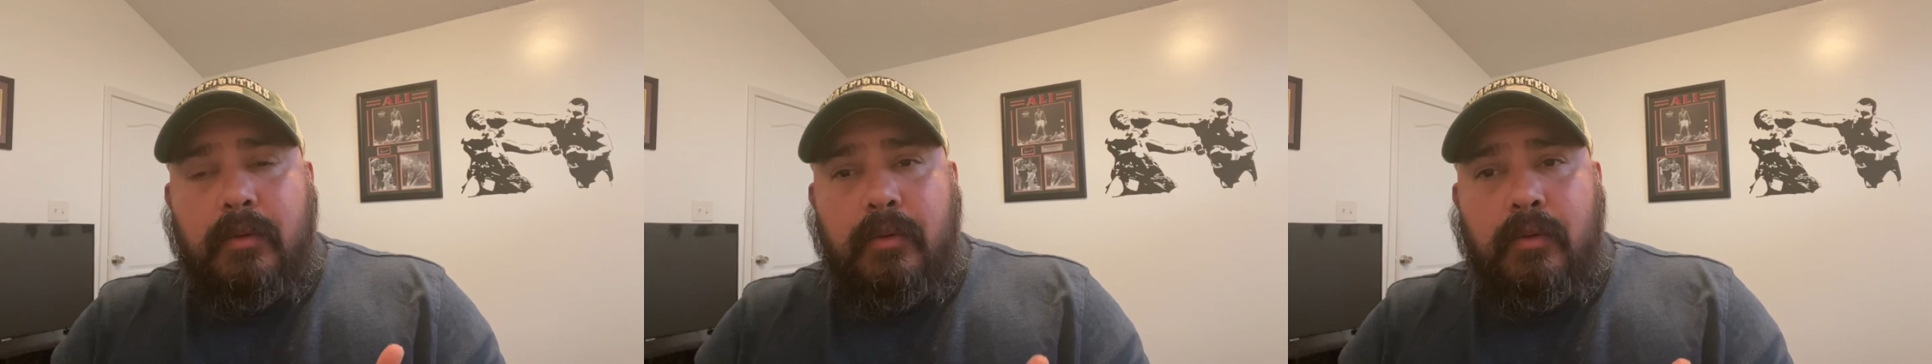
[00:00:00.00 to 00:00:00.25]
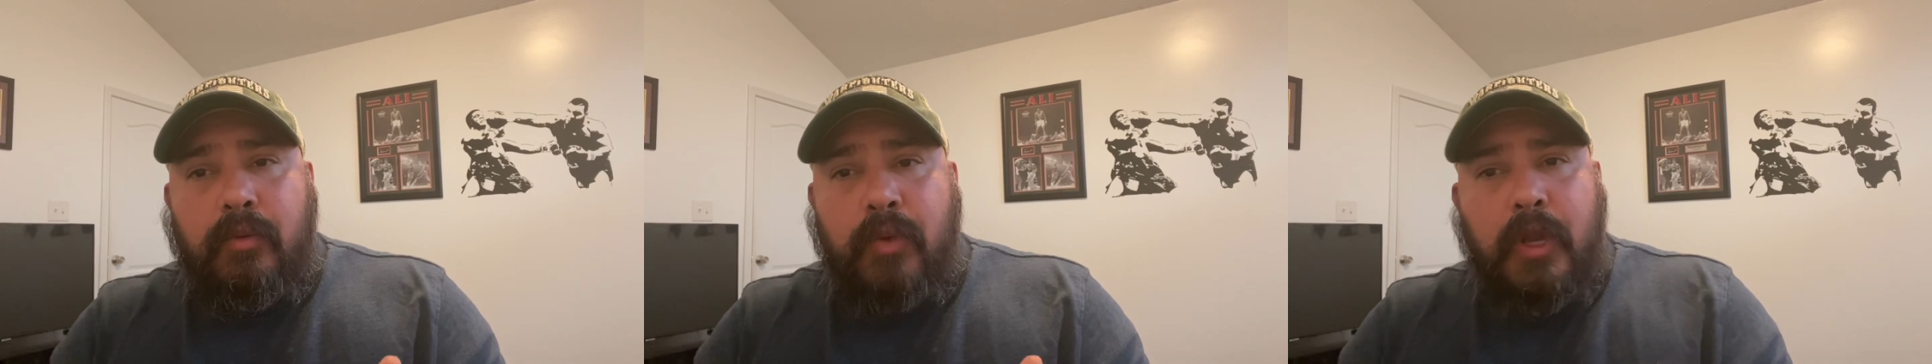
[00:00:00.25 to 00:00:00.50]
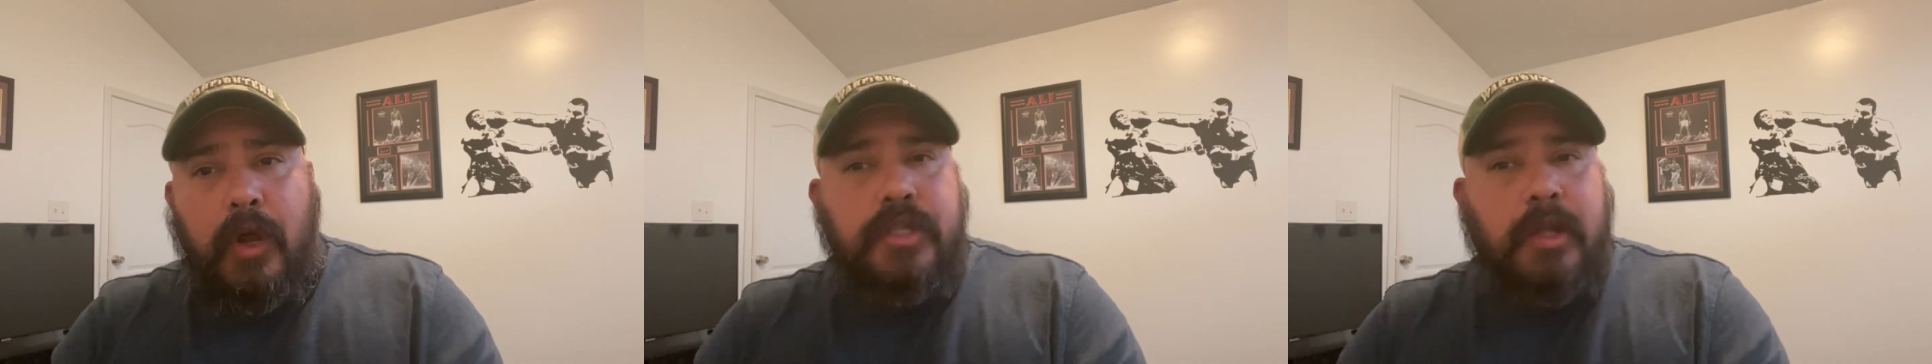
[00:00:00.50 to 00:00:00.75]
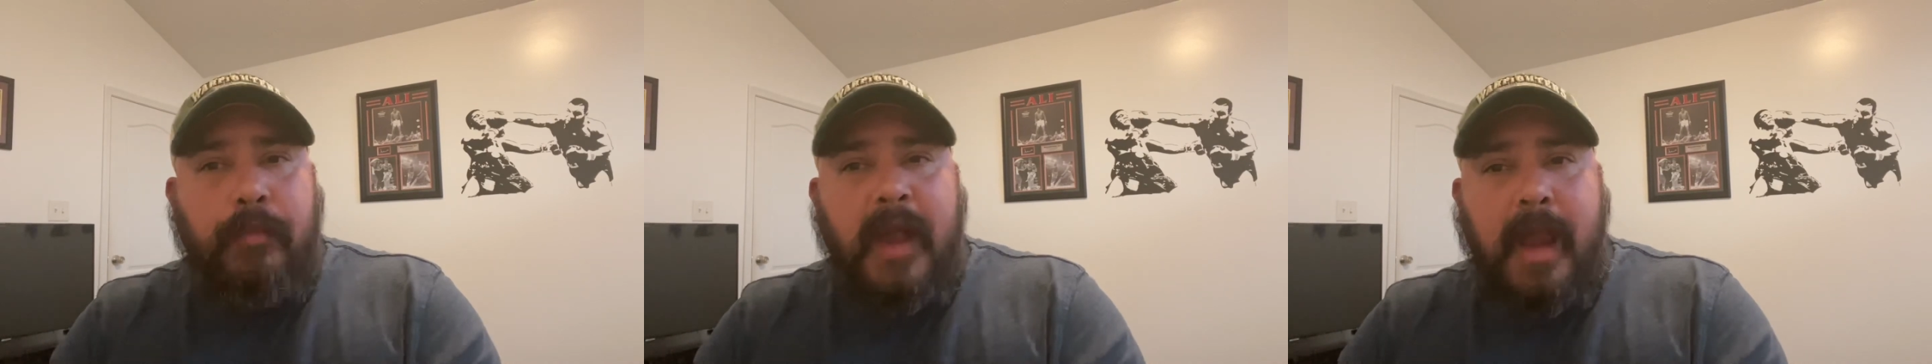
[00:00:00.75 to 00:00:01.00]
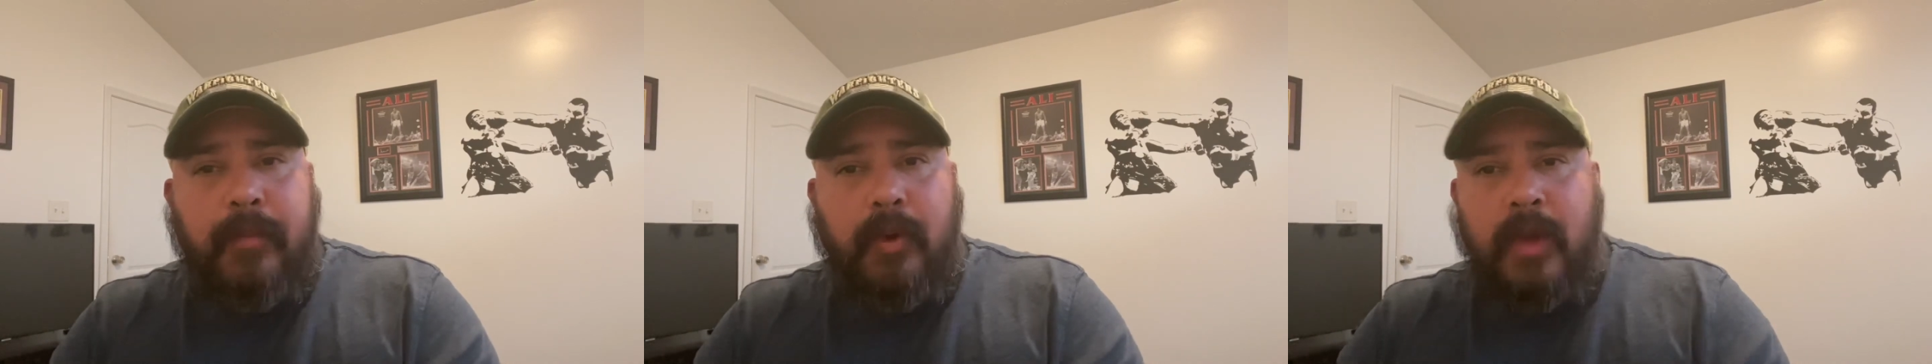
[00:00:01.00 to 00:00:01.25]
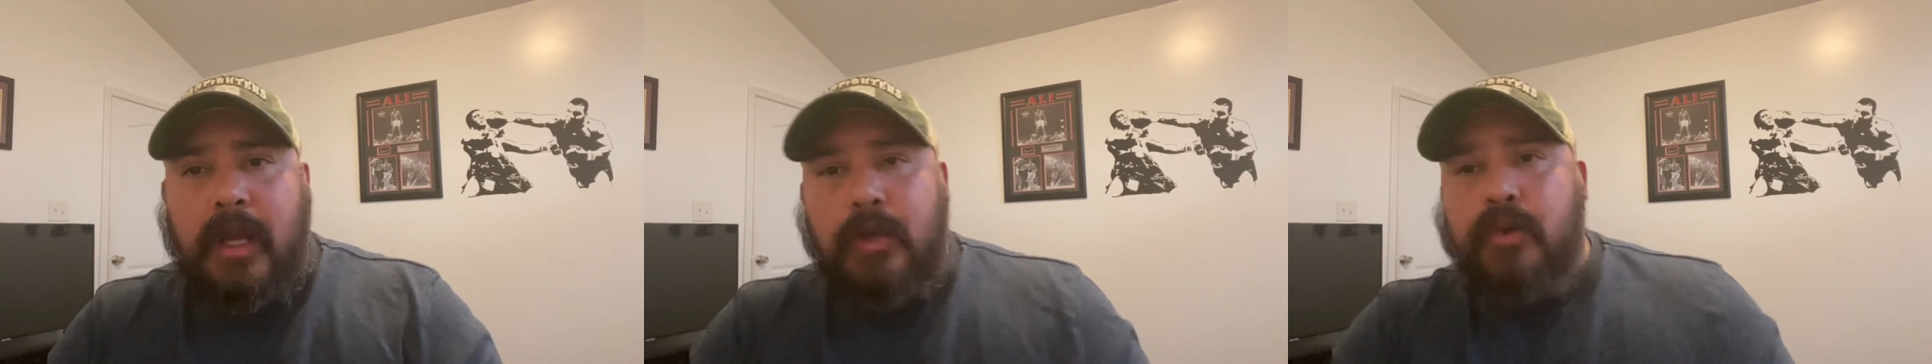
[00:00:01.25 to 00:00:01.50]
we lost on paper.
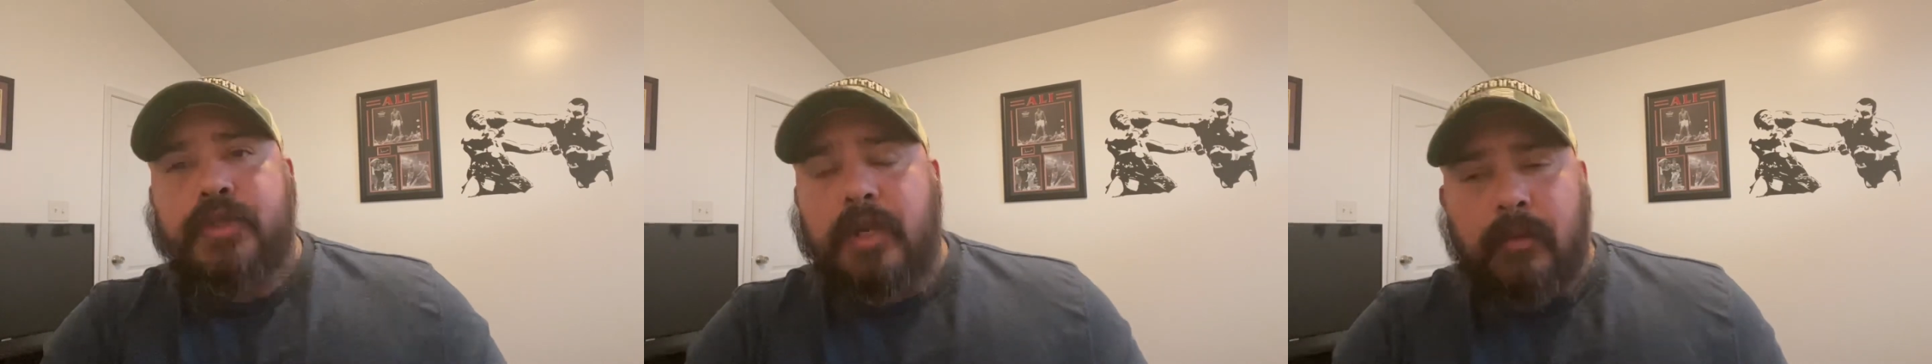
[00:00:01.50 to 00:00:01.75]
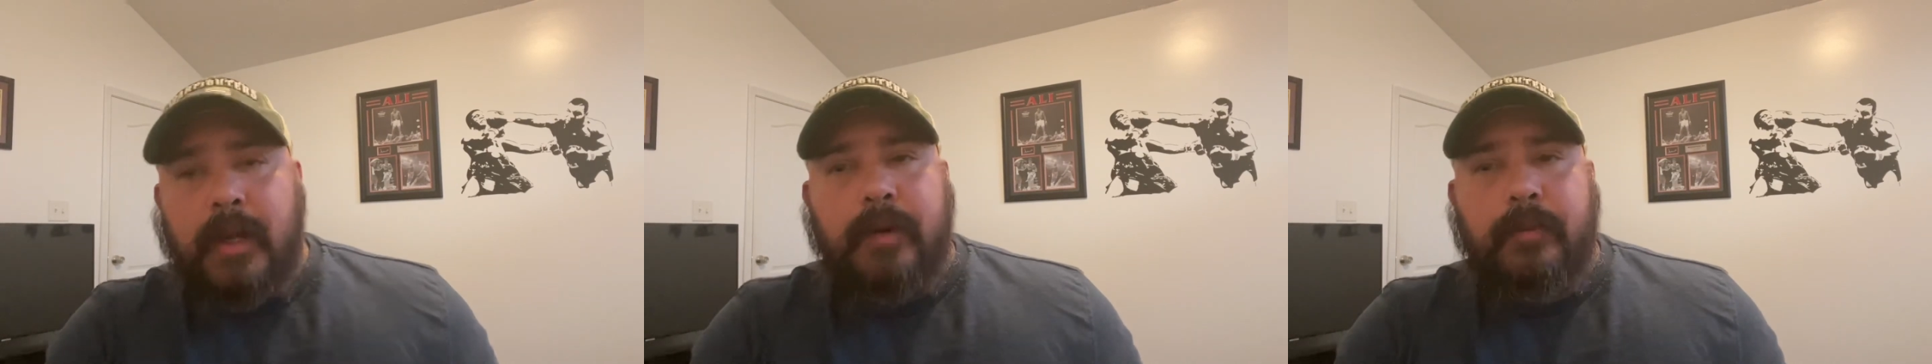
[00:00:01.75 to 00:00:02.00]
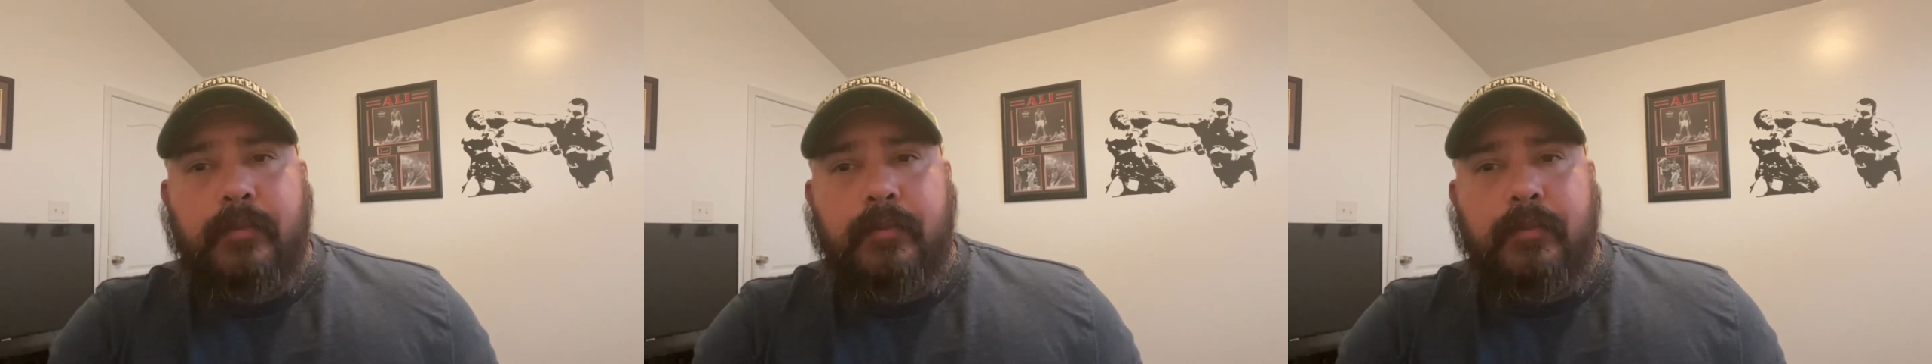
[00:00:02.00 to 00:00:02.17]
We didn't lose in the ring.